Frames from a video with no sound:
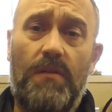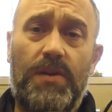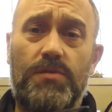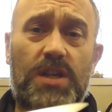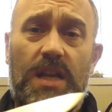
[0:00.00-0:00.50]

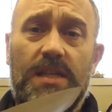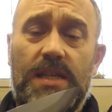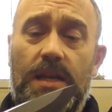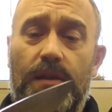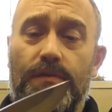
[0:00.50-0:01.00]
of a
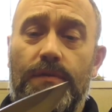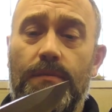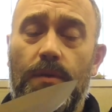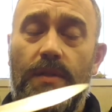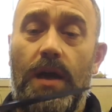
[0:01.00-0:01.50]
utility knife
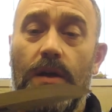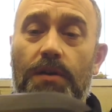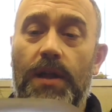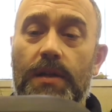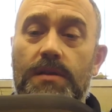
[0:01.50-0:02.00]
with that
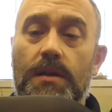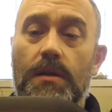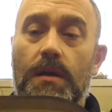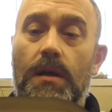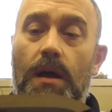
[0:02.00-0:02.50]
grind
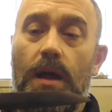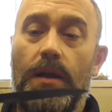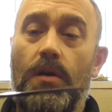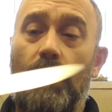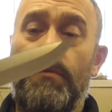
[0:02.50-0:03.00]

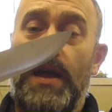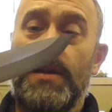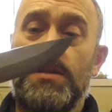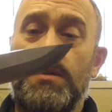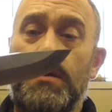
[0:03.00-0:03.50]
and a
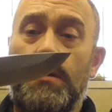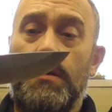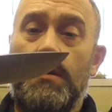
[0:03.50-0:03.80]
convex.